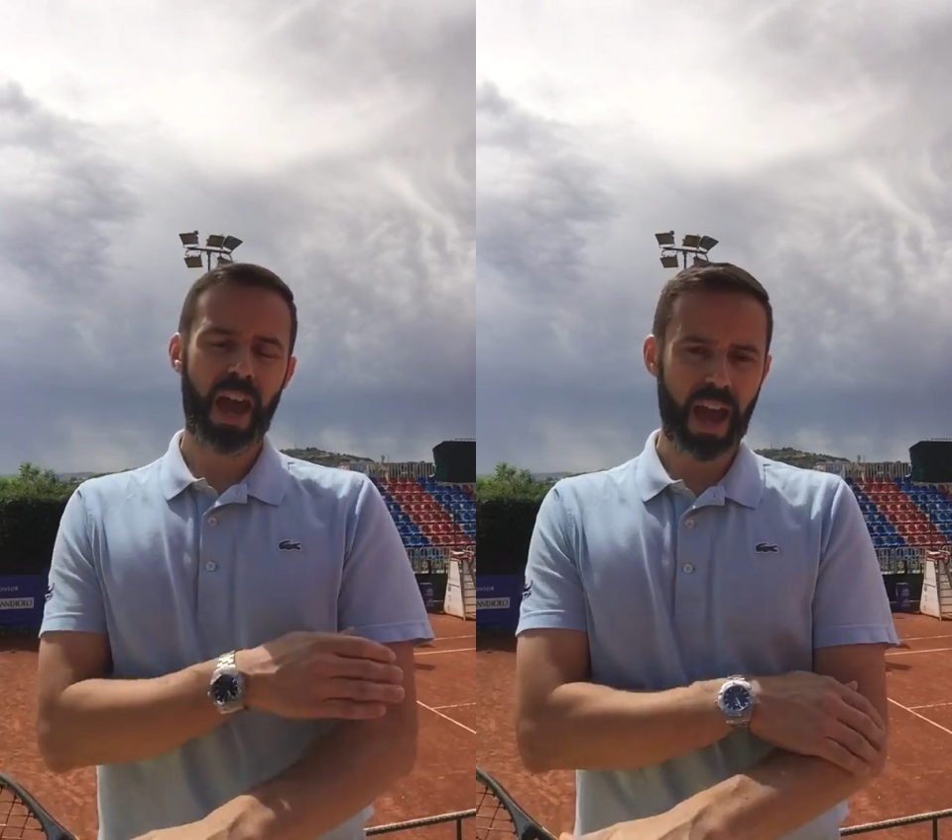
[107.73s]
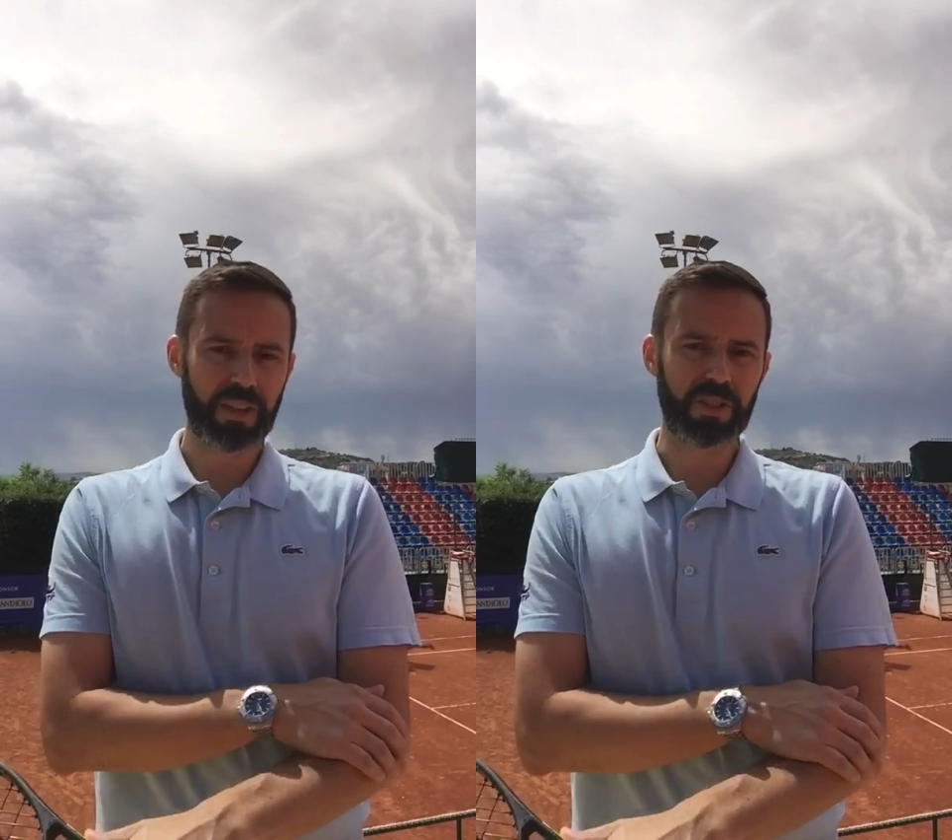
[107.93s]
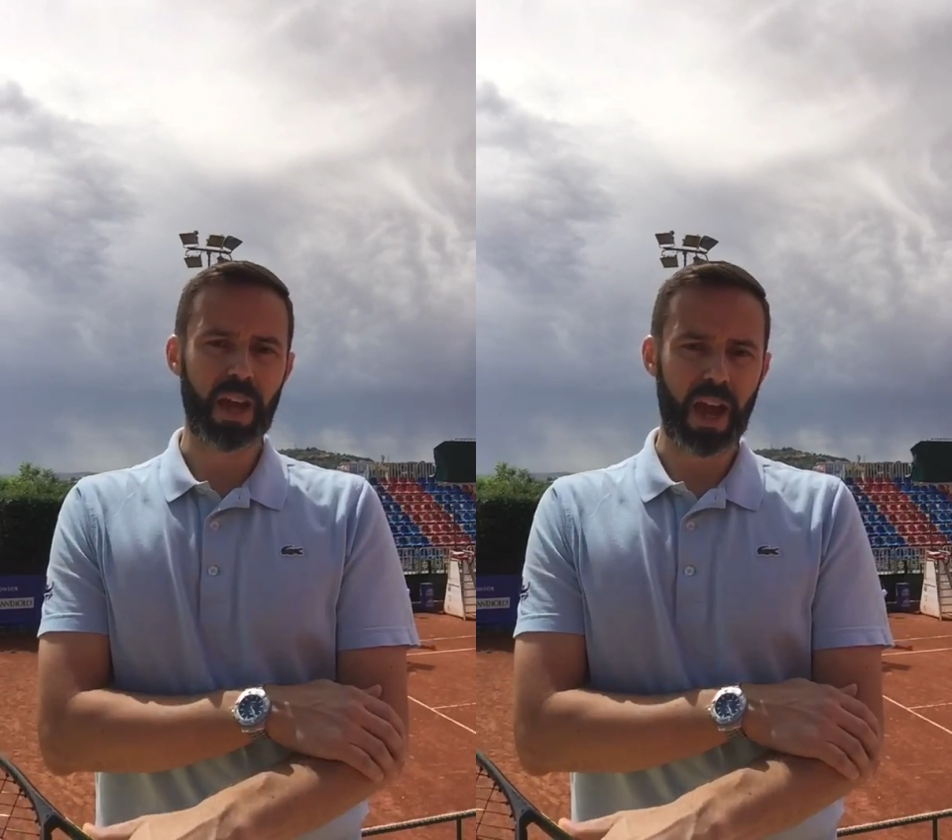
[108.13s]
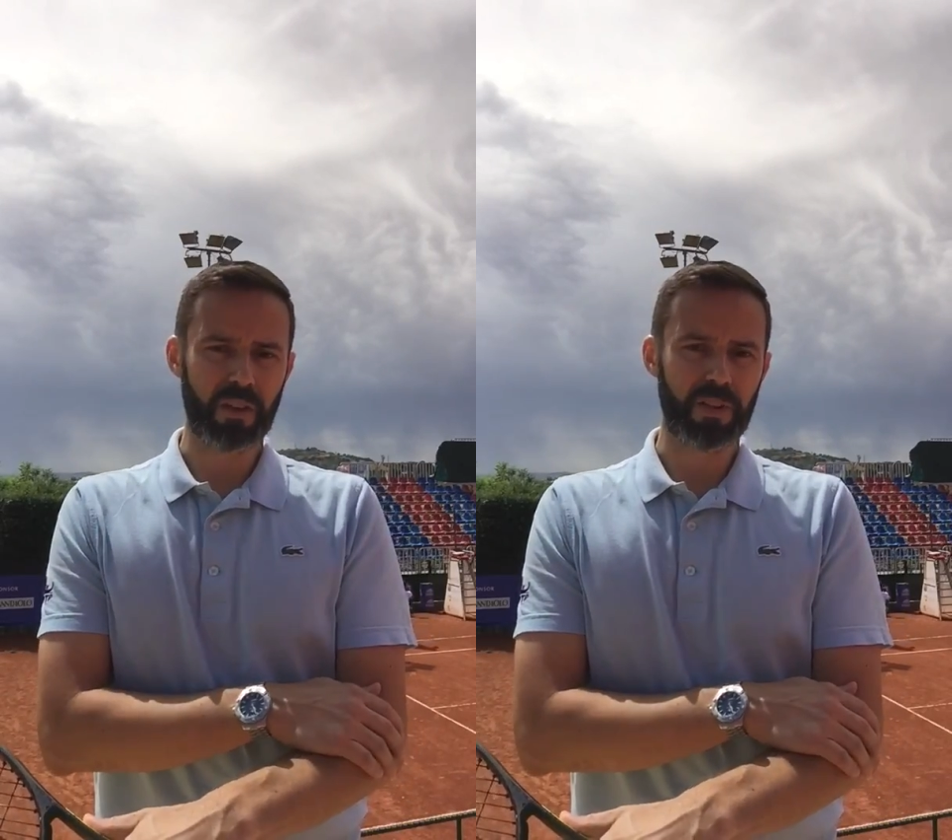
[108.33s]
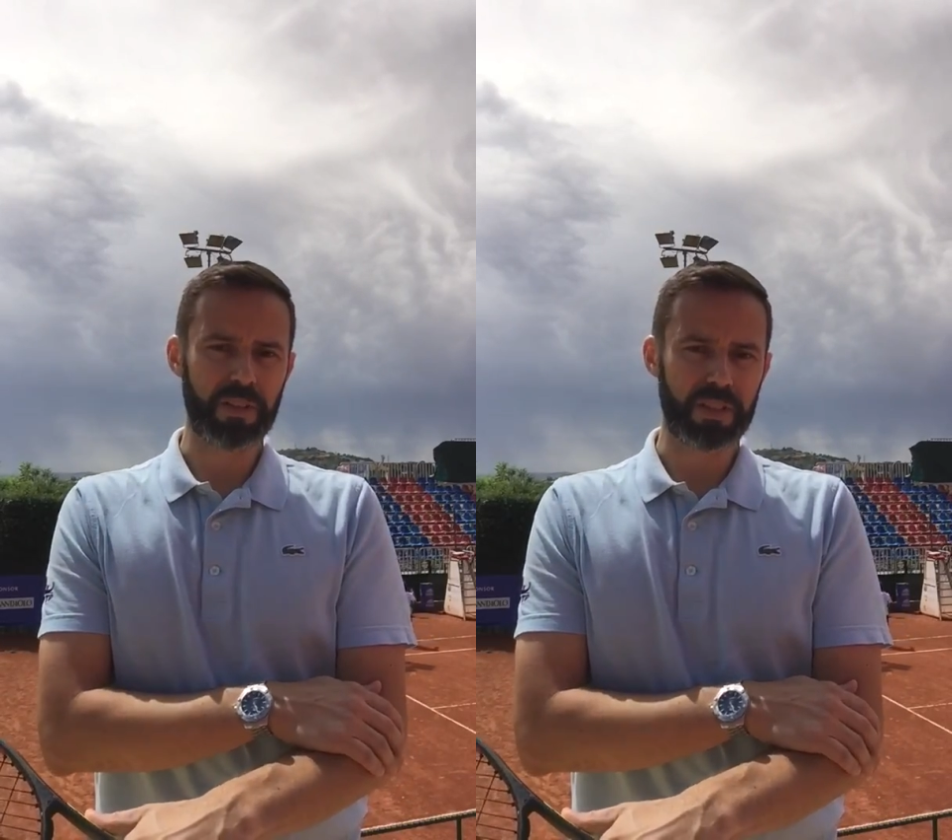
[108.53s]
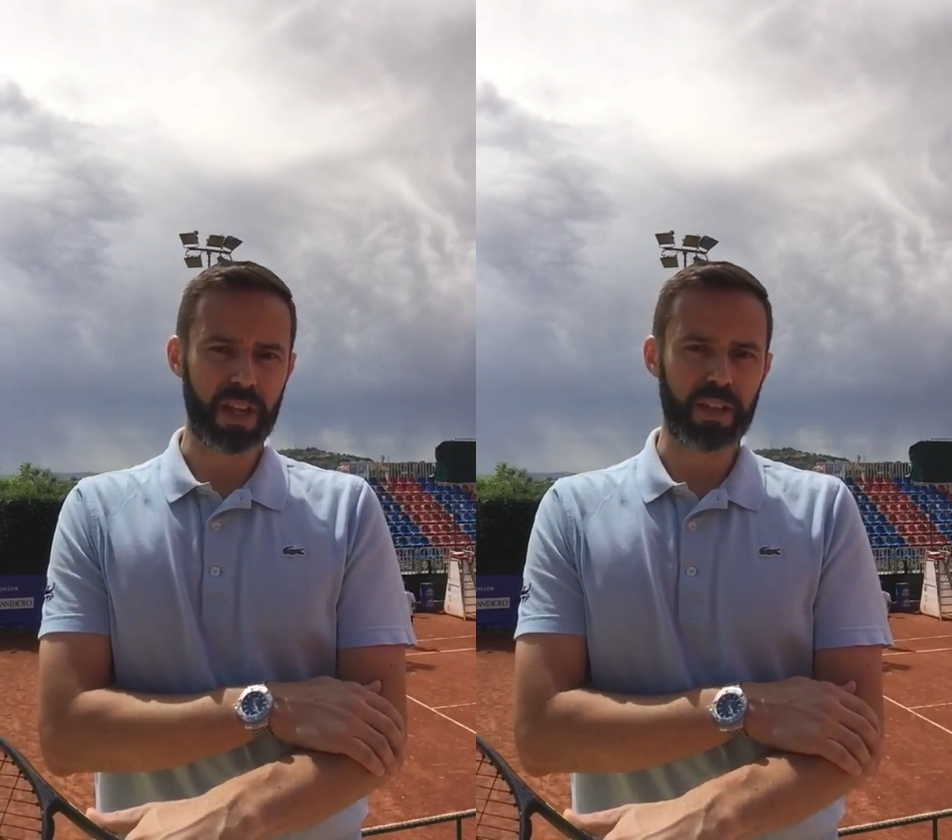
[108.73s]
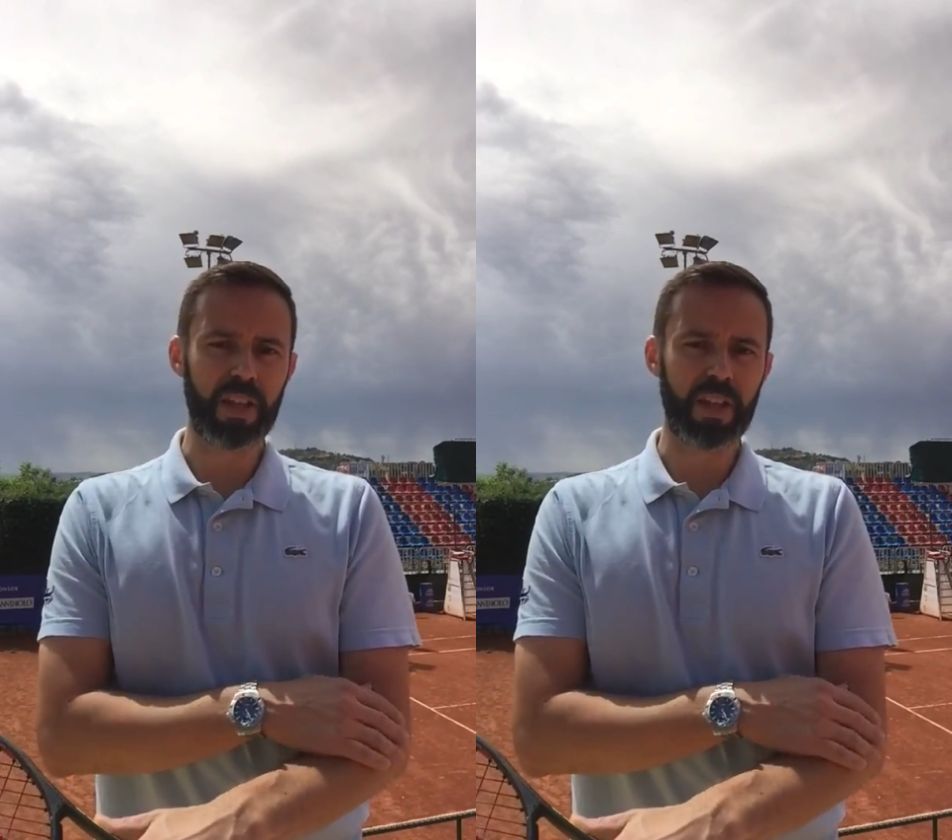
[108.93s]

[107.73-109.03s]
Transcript: actually aggravate the tendon.